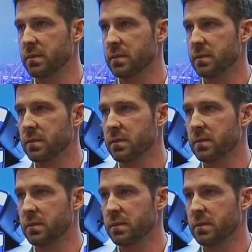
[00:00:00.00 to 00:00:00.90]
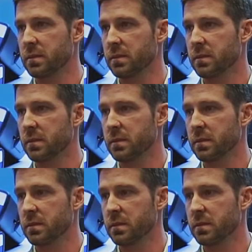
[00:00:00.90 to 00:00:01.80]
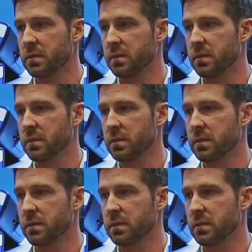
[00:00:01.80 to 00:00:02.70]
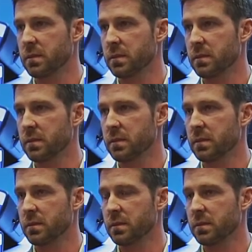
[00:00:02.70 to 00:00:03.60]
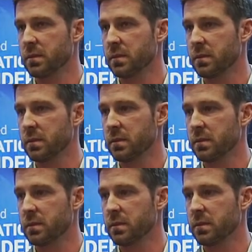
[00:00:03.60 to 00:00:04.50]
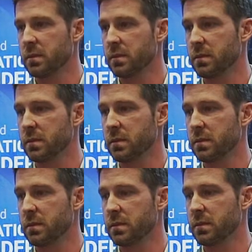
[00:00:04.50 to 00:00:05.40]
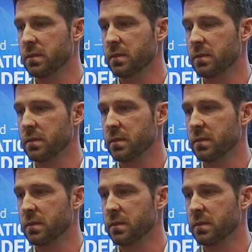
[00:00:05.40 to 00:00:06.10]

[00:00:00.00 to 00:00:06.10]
[no speech]